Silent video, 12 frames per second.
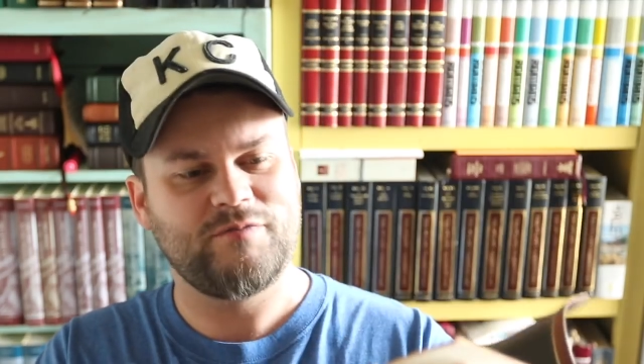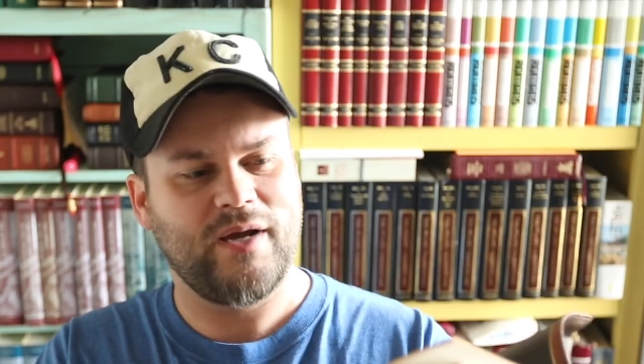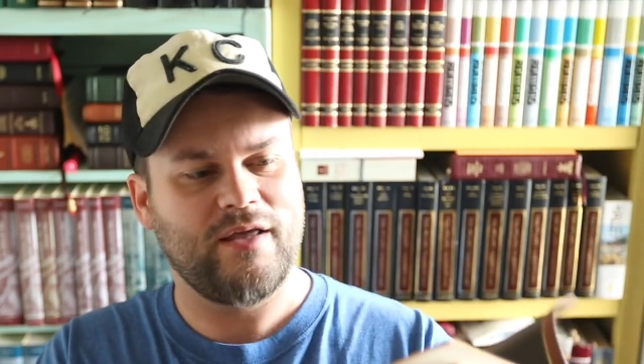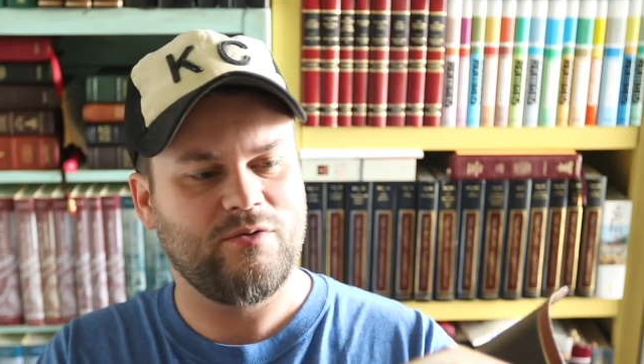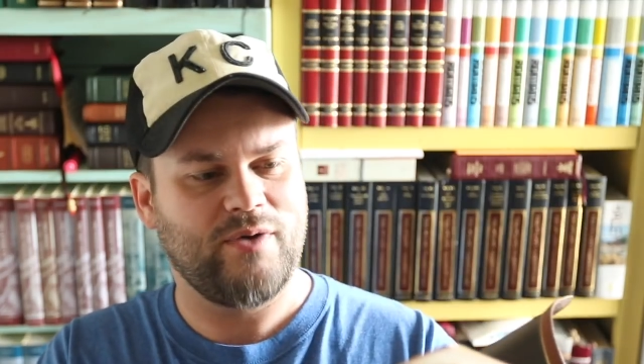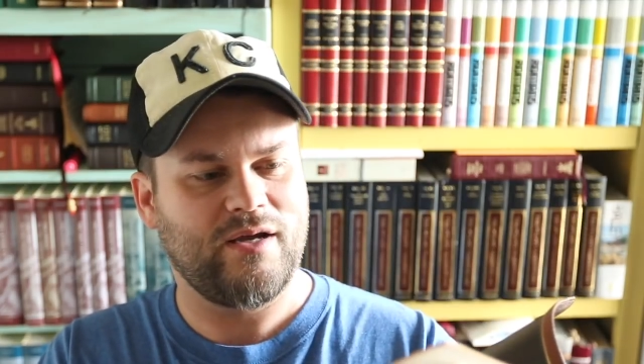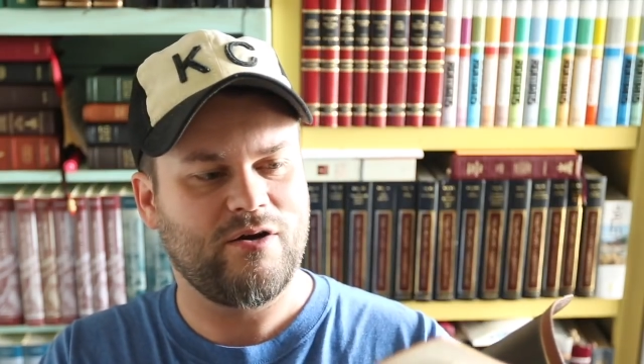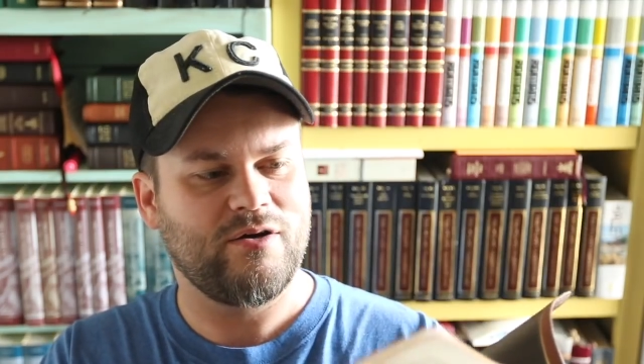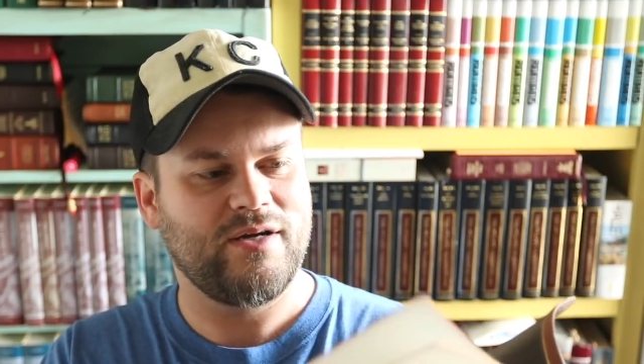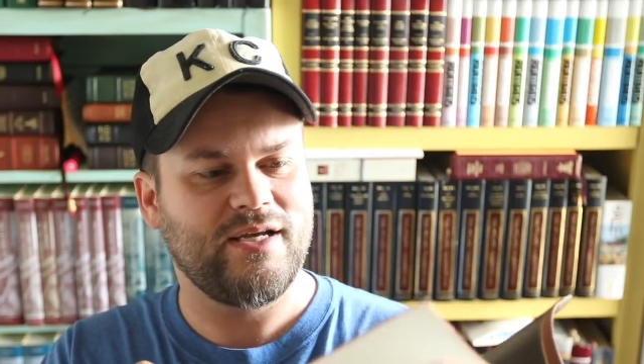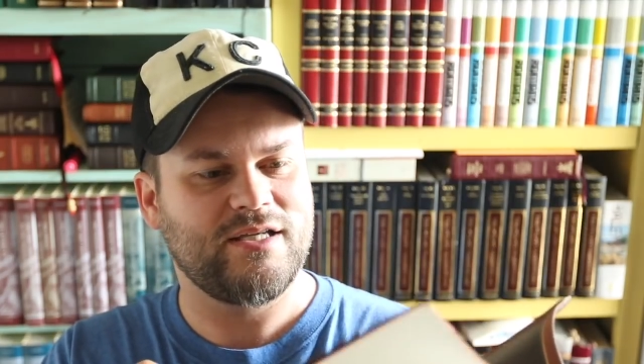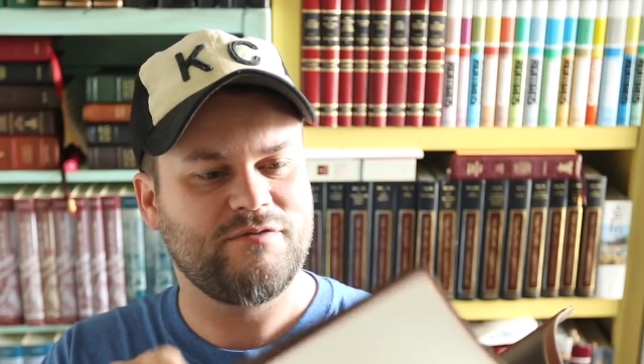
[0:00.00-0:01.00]
by the way,
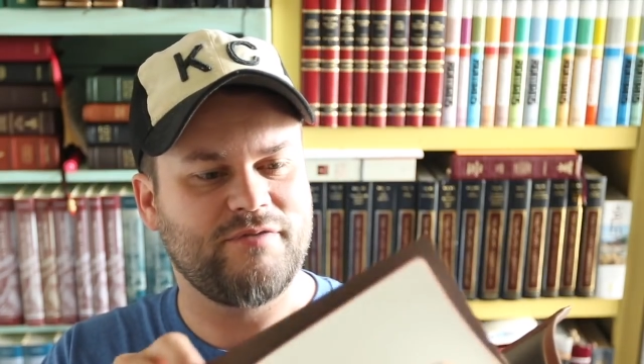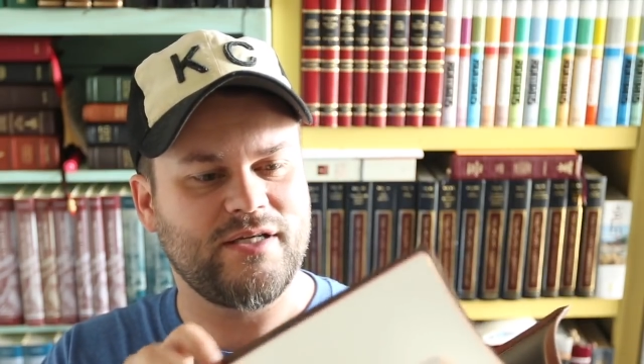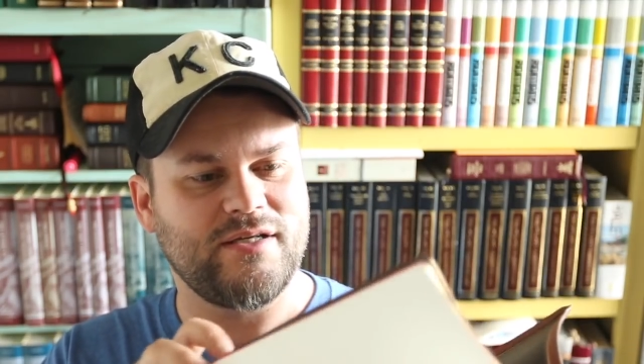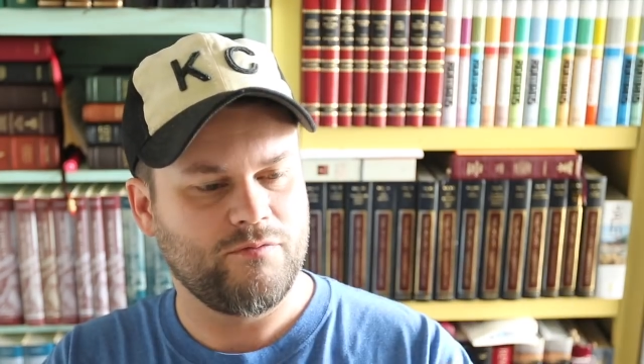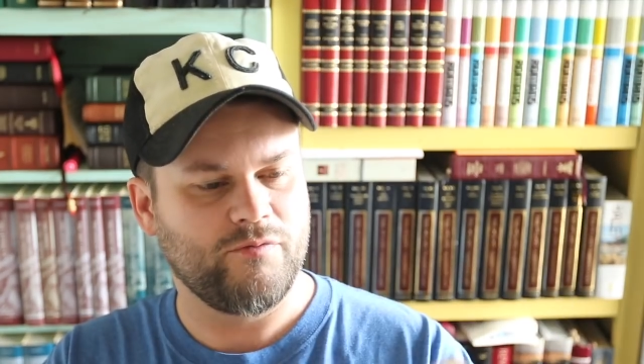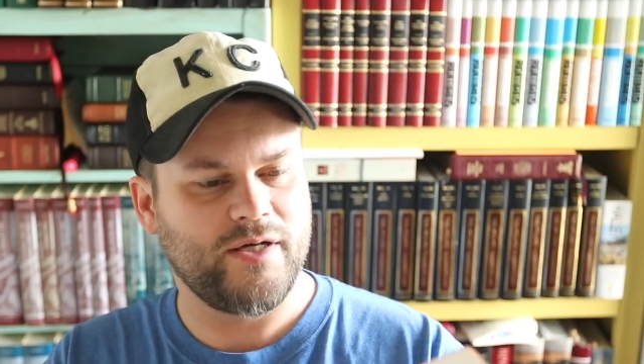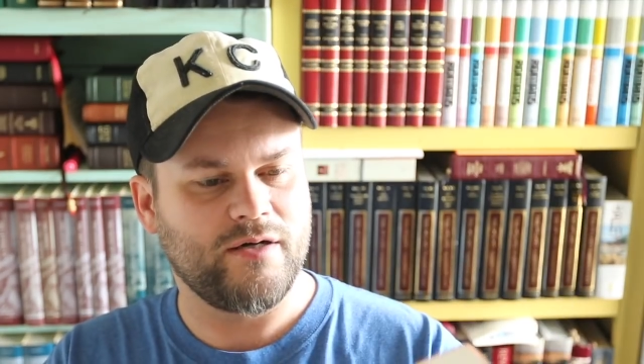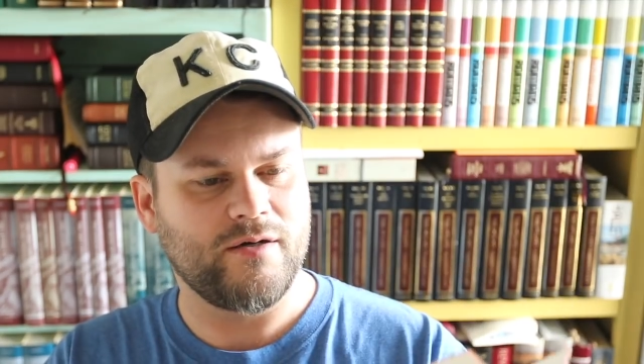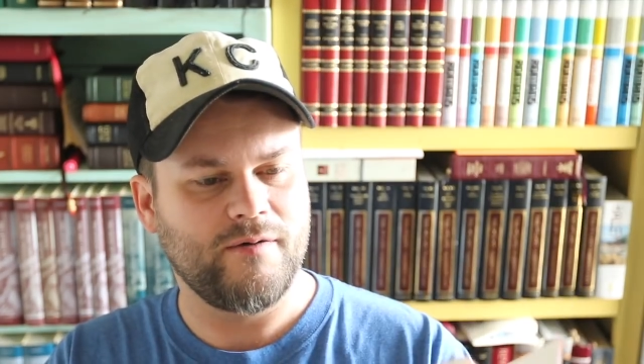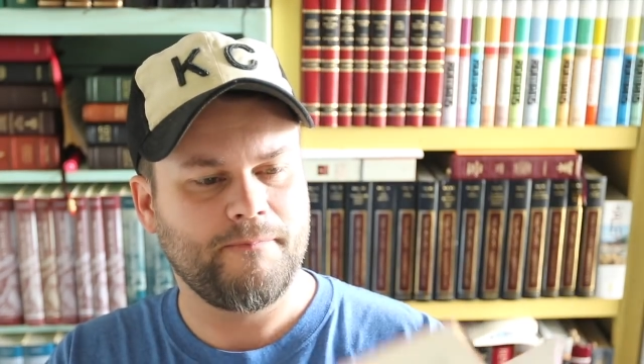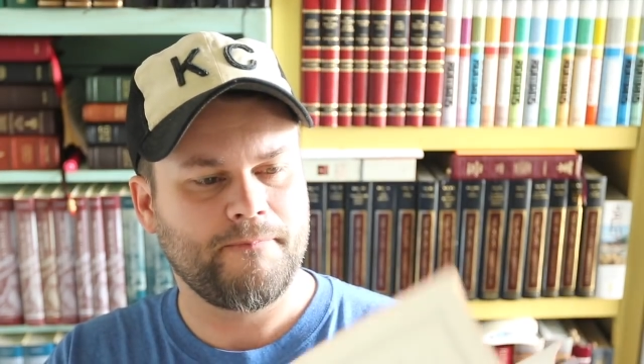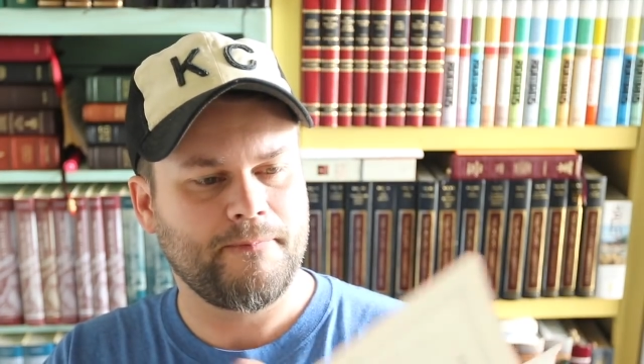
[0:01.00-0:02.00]
her ESV reader.